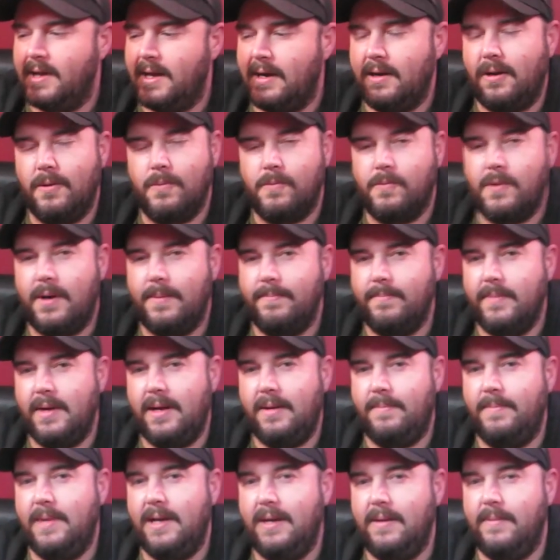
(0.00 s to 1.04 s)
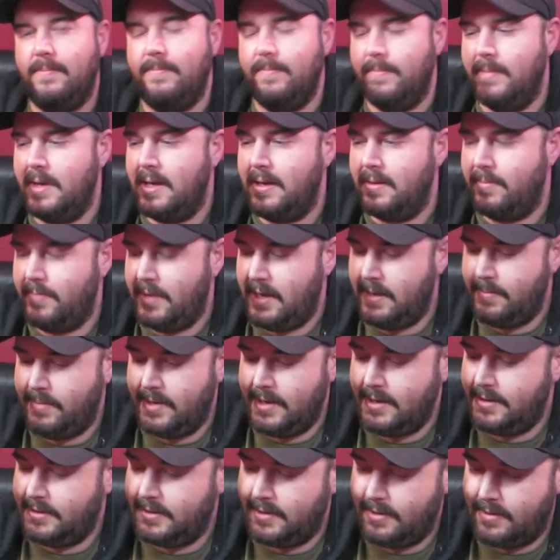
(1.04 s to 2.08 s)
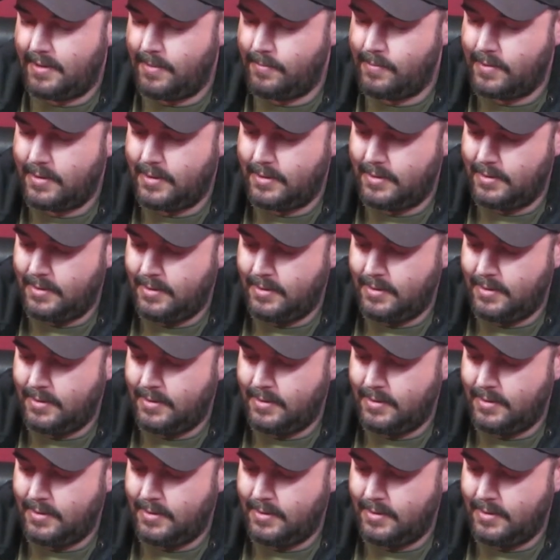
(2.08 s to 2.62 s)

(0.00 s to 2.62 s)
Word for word: they're like one millimeter B B, so they wouldn't.